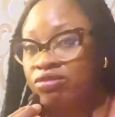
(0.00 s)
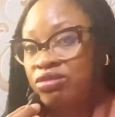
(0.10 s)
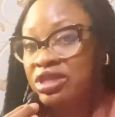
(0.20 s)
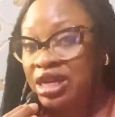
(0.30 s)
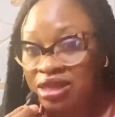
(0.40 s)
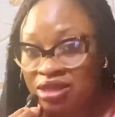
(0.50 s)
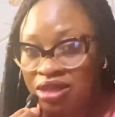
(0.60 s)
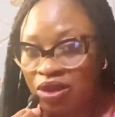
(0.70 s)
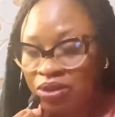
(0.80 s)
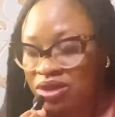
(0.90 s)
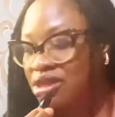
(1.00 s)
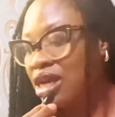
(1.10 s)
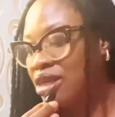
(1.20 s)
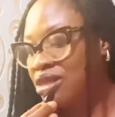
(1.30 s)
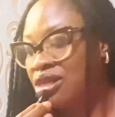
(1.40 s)
dead cells
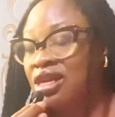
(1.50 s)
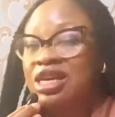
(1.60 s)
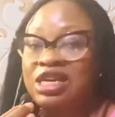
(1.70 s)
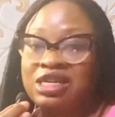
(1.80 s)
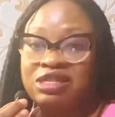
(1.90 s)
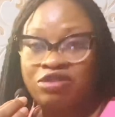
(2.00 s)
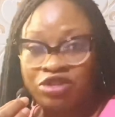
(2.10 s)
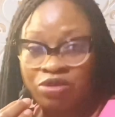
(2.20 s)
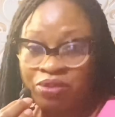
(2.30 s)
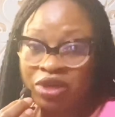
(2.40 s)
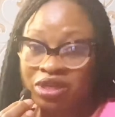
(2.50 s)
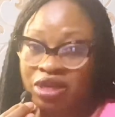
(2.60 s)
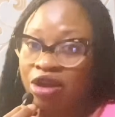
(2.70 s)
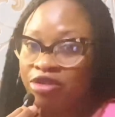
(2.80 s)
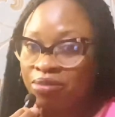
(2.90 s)
that the razor blade
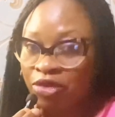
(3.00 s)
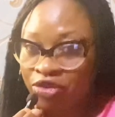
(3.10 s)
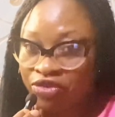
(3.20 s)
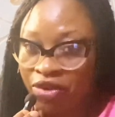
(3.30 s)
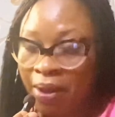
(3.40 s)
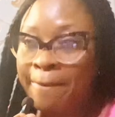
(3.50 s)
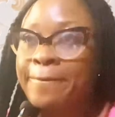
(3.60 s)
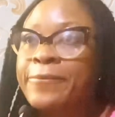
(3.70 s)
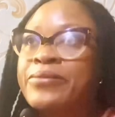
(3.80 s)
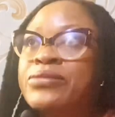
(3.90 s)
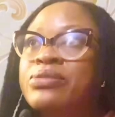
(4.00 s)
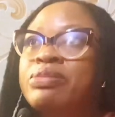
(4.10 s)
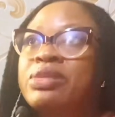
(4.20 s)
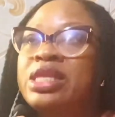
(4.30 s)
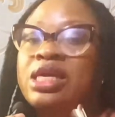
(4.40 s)
can remove,
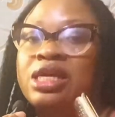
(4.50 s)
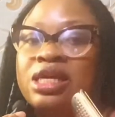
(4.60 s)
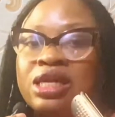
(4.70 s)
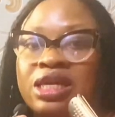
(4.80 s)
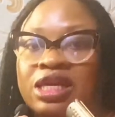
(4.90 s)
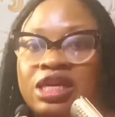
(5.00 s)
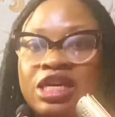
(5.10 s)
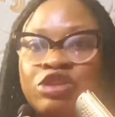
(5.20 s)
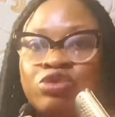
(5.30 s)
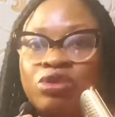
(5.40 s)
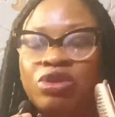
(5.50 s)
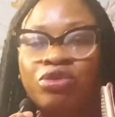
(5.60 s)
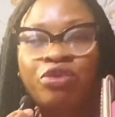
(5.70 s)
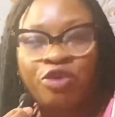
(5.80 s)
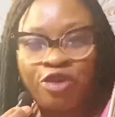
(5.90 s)
the it will
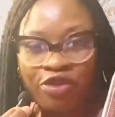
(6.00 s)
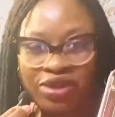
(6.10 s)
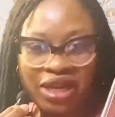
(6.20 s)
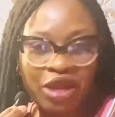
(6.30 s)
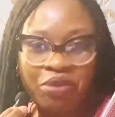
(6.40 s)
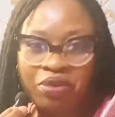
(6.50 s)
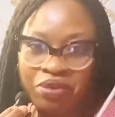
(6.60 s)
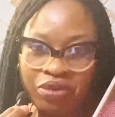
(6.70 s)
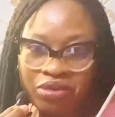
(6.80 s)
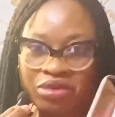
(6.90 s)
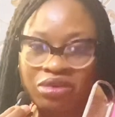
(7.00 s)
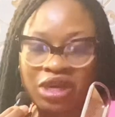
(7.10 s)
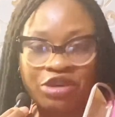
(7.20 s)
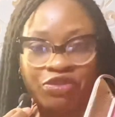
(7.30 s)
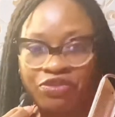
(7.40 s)
look rough. The leg will look
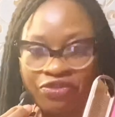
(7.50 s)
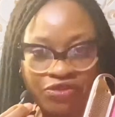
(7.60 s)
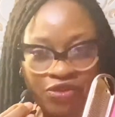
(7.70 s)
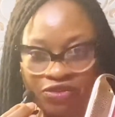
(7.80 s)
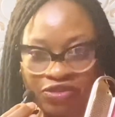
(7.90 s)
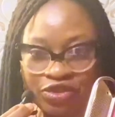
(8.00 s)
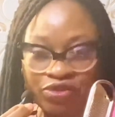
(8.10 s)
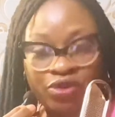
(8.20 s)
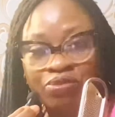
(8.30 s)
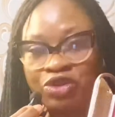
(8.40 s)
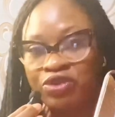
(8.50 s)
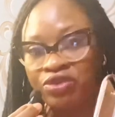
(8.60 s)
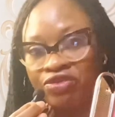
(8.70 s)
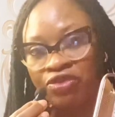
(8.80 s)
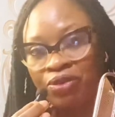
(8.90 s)
kind of rough. It will not be
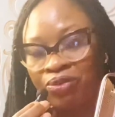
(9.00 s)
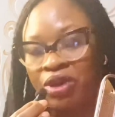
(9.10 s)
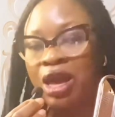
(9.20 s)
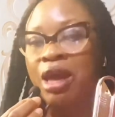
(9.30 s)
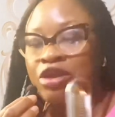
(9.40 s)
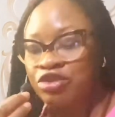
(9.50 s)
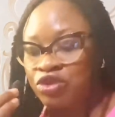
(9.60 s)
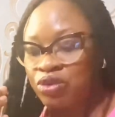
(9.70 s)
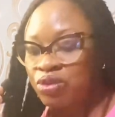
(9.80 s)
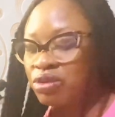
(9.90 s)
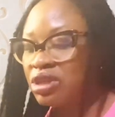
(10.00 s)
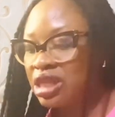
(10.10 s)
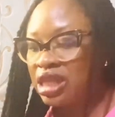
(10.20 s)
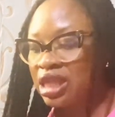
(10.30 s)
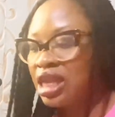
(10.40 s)
uniform. So
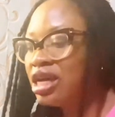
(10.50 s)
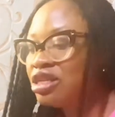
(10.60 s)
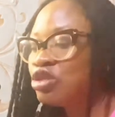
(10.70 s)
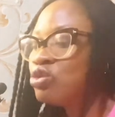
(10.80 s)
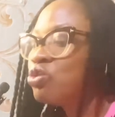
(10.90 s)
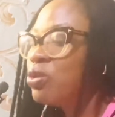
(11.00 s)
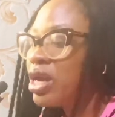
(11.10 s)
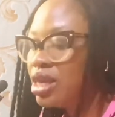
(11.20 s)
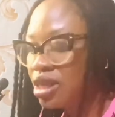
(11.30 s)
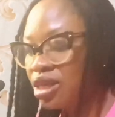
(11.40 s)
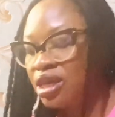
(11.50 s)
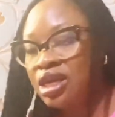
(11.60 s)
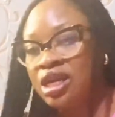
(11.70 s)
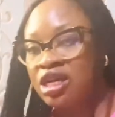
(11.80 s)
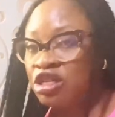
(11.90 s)
that is when
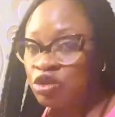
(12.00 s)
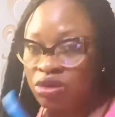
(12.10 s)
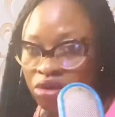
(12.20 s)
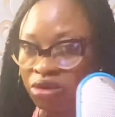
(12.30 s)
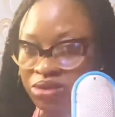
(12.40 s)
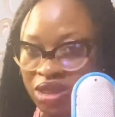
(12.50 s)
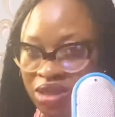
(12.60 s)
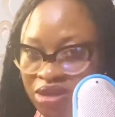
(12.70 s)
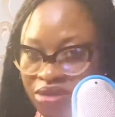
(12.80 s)
this one comes in.